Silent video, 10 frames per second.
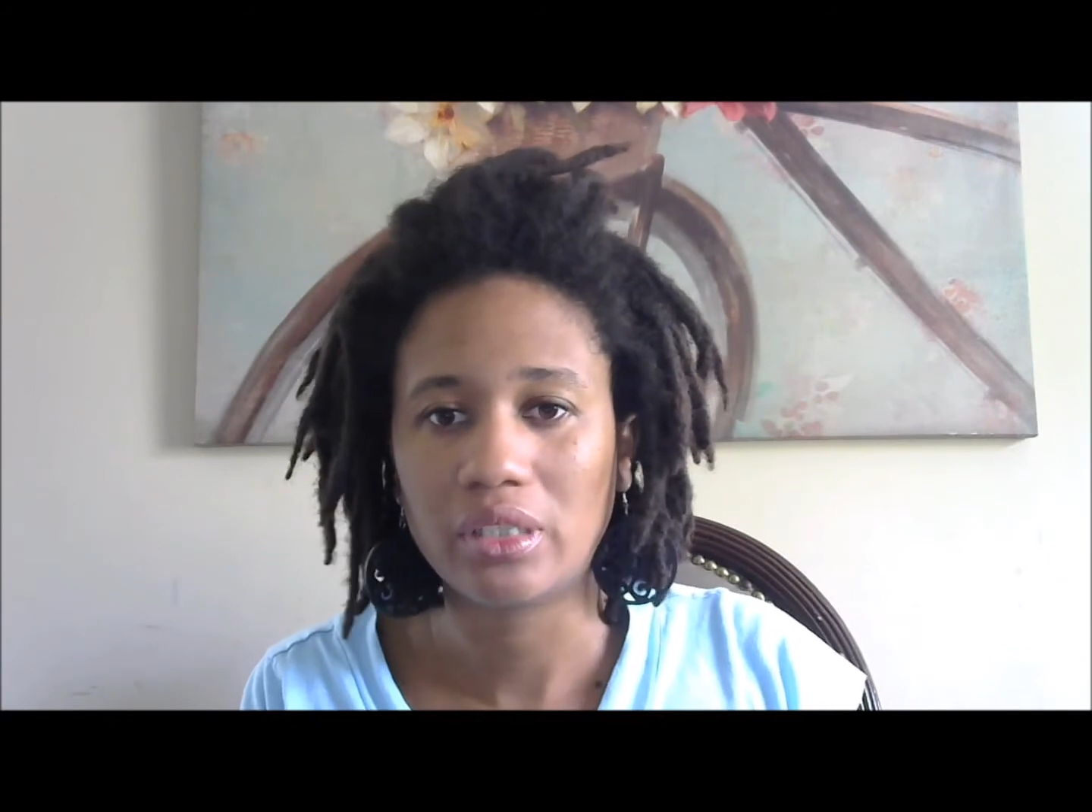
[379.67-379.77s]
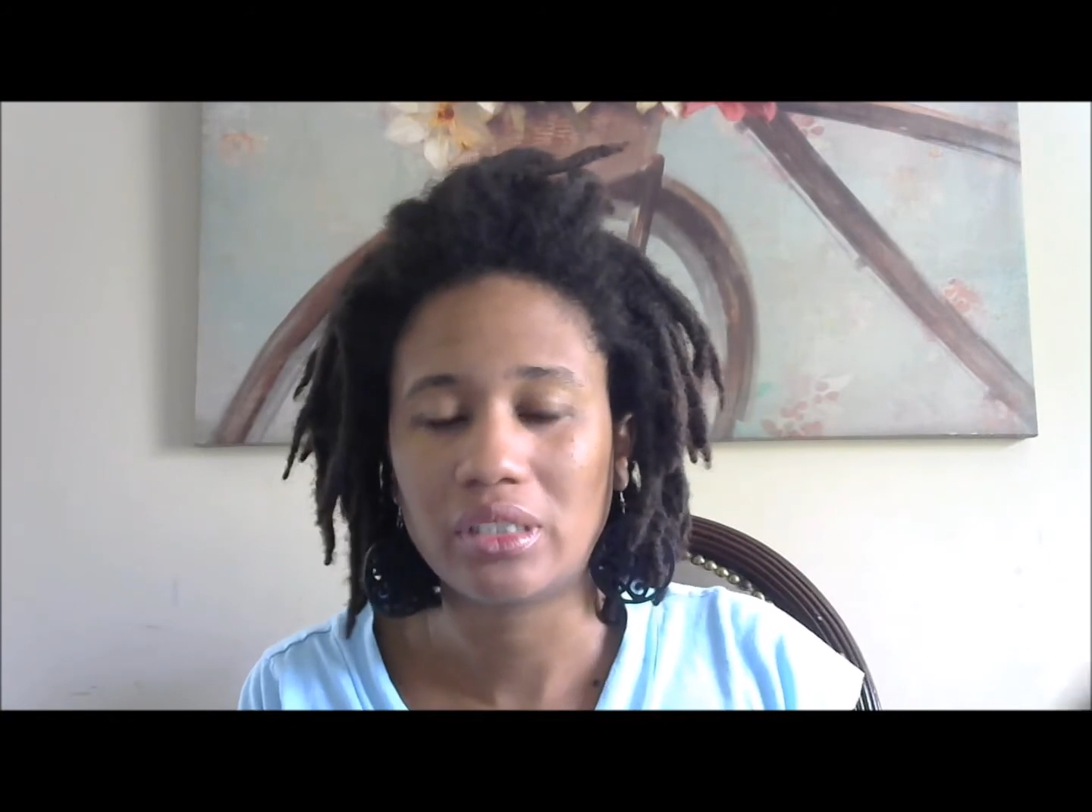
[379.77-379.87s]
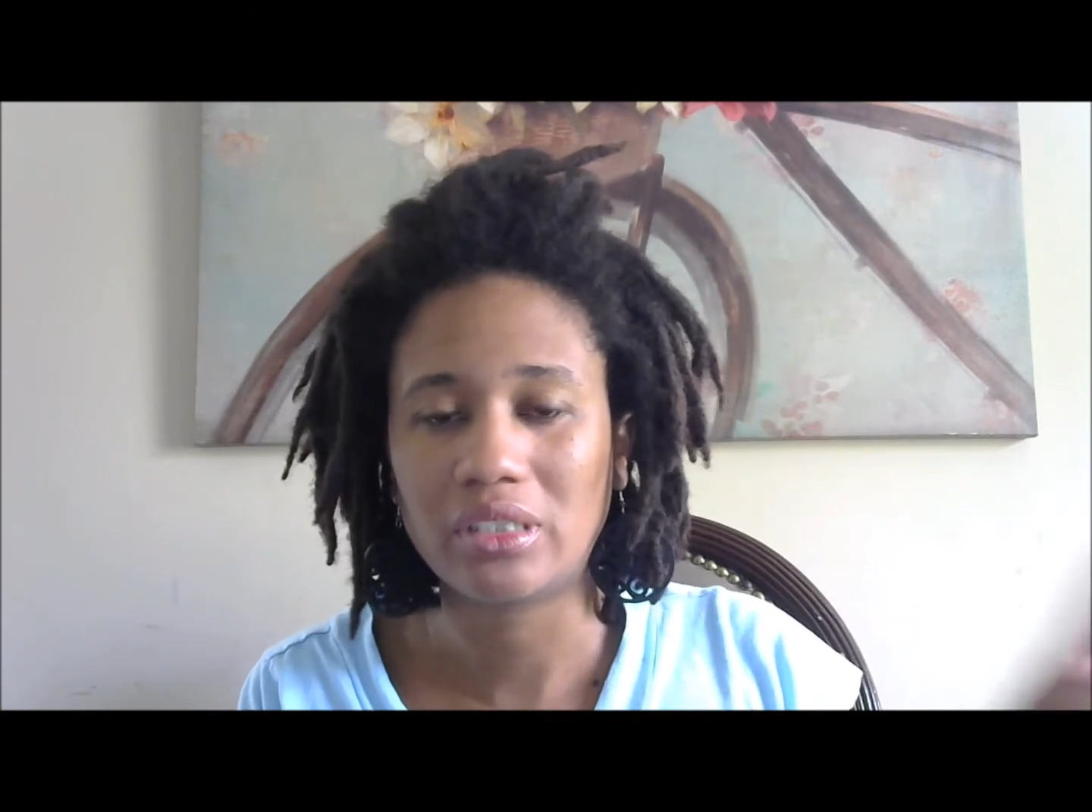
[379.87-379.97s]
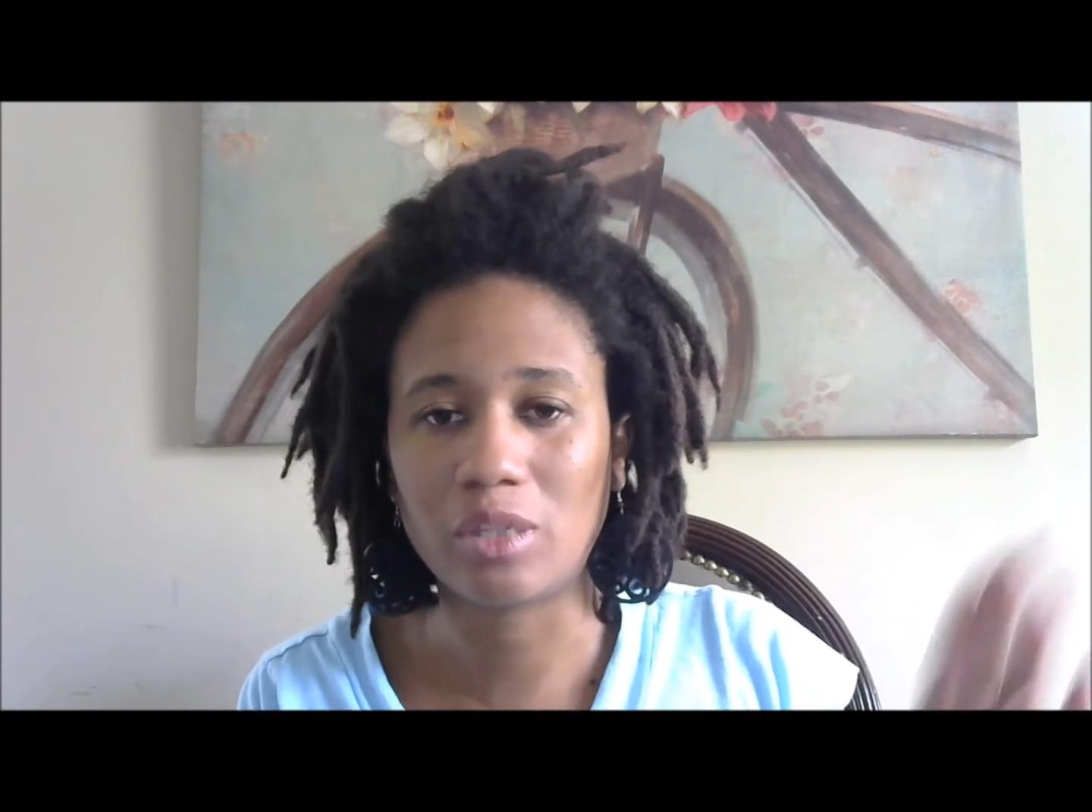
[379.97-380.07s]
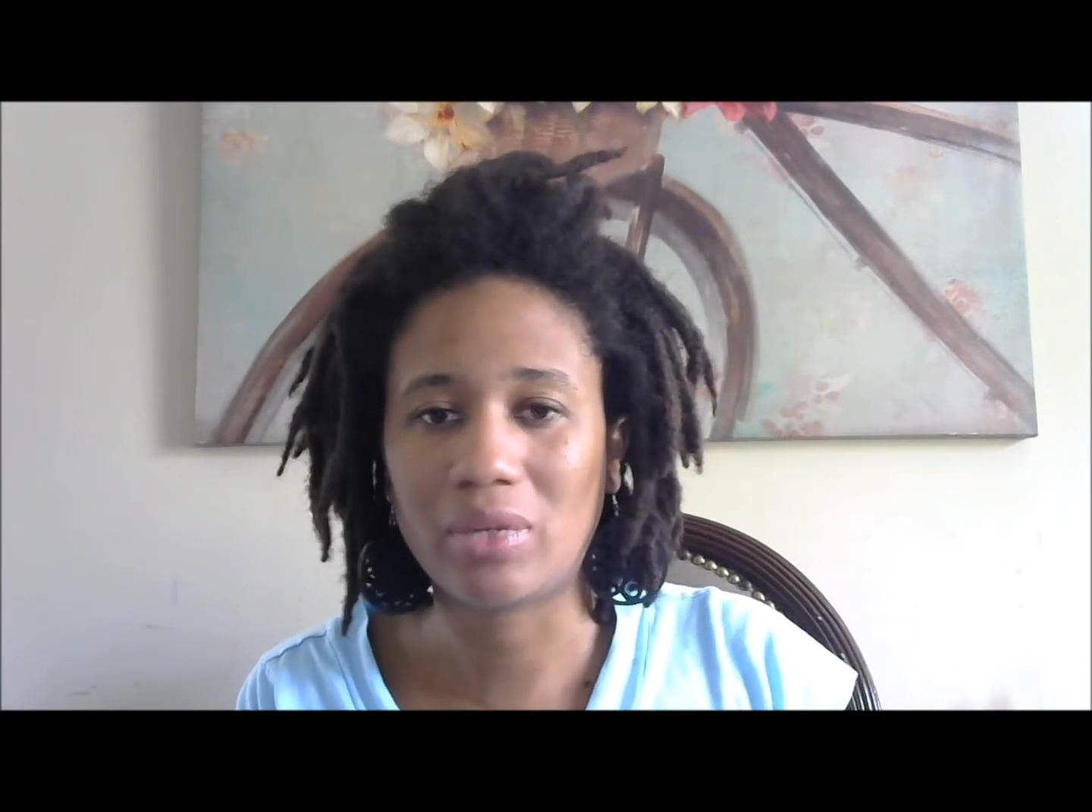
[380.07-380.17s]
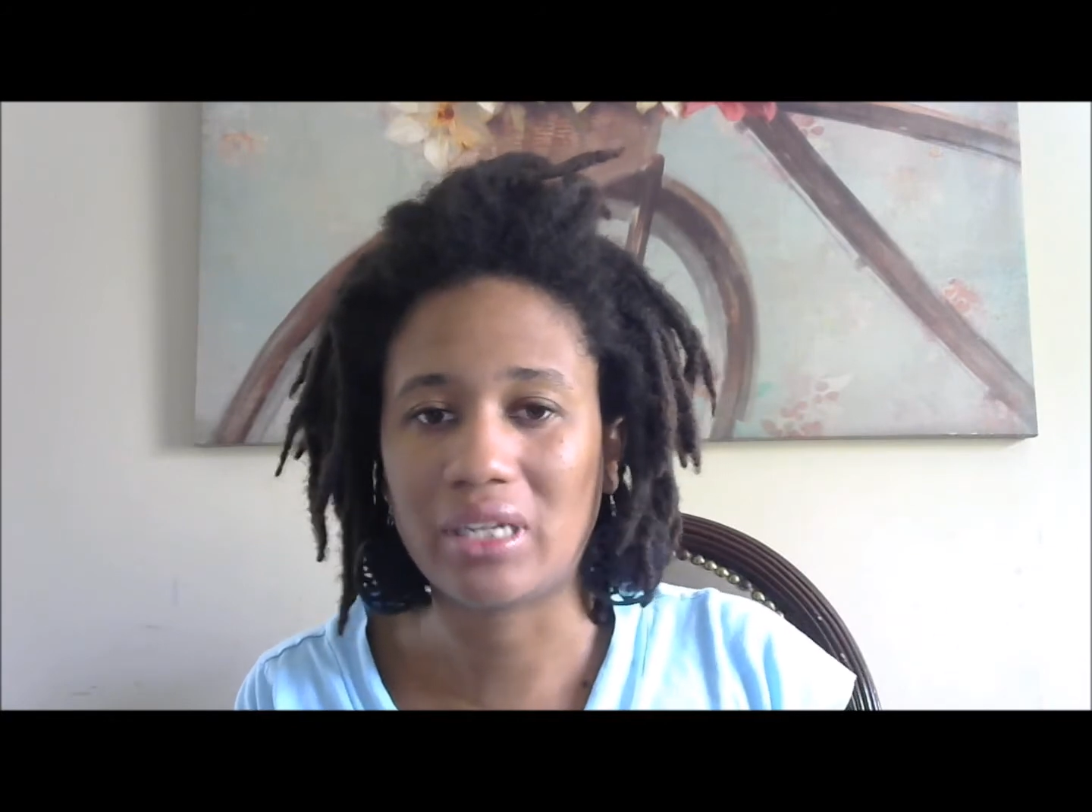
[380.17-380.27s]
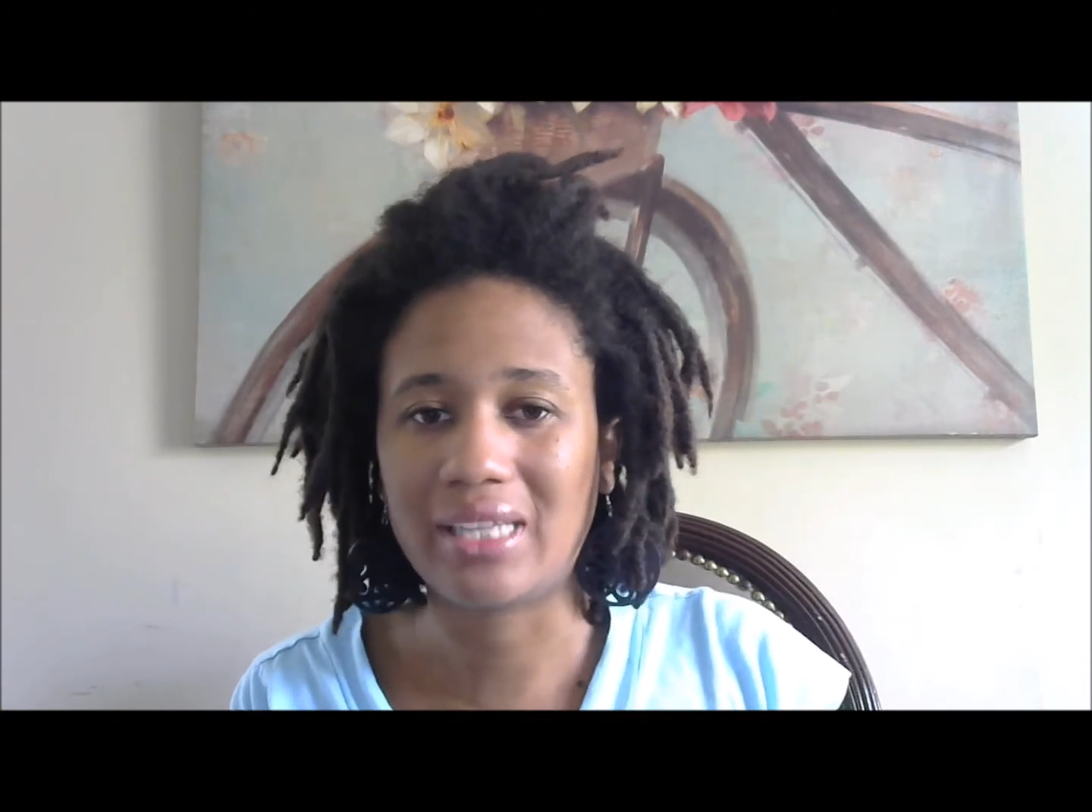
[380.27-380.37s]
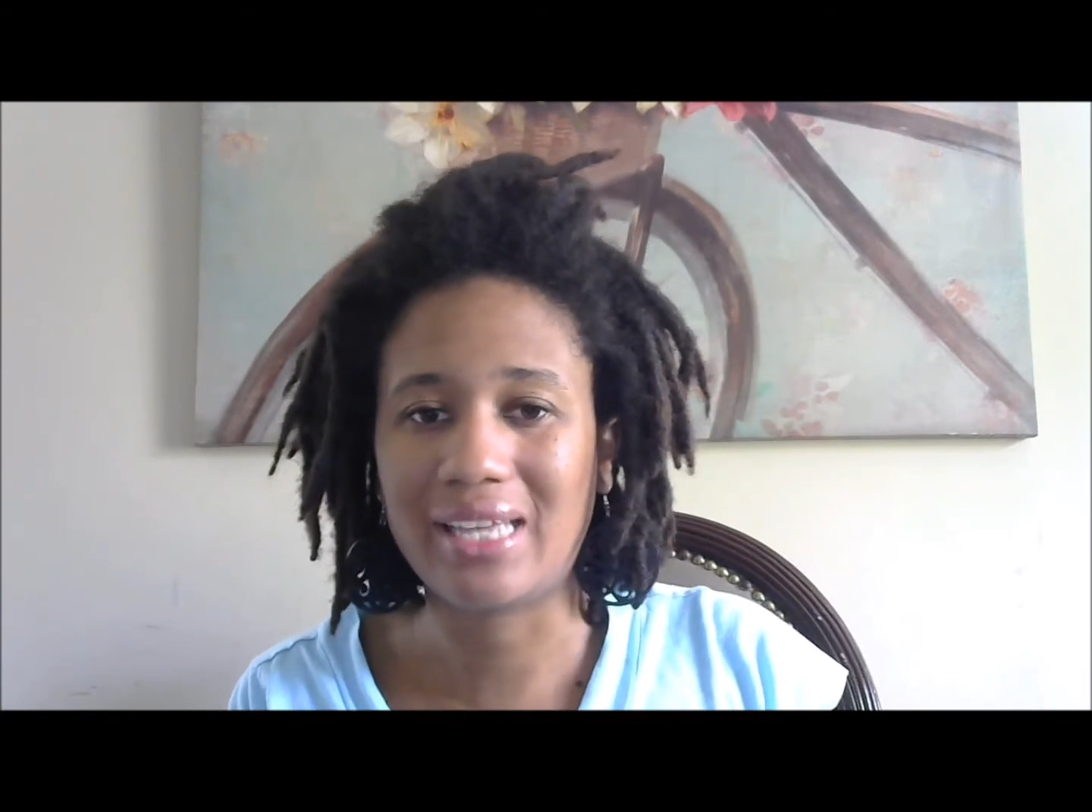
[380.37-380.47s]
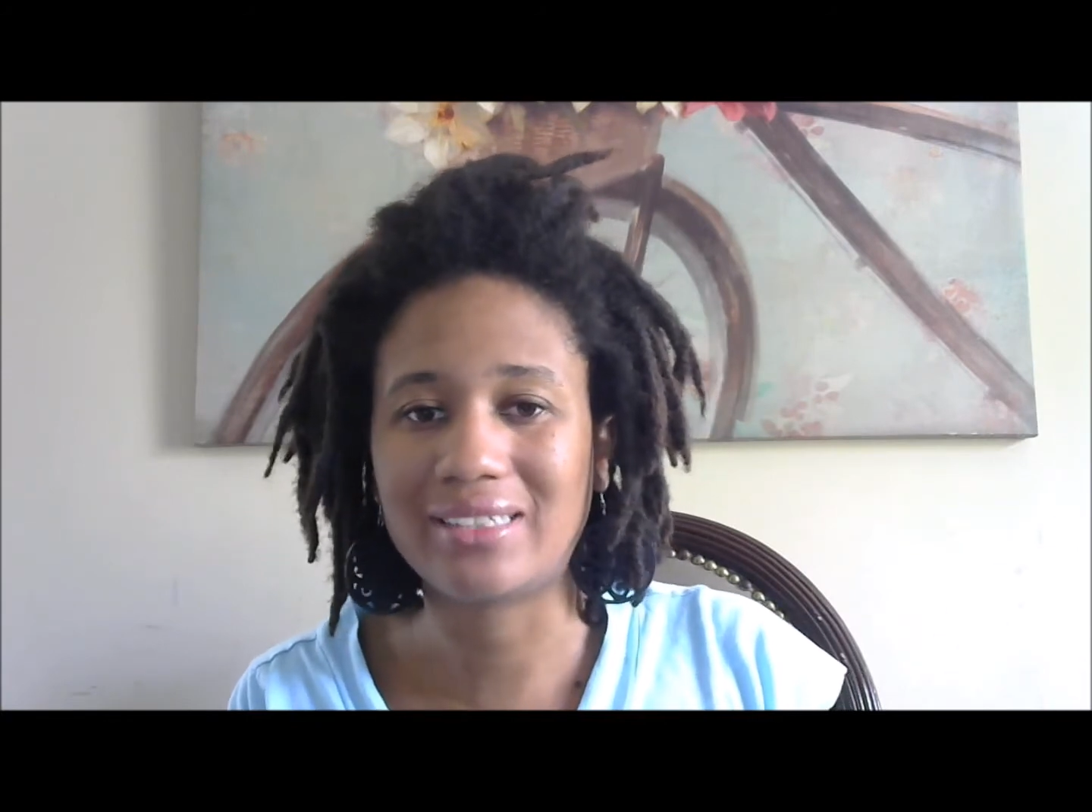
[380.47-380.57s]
something like that.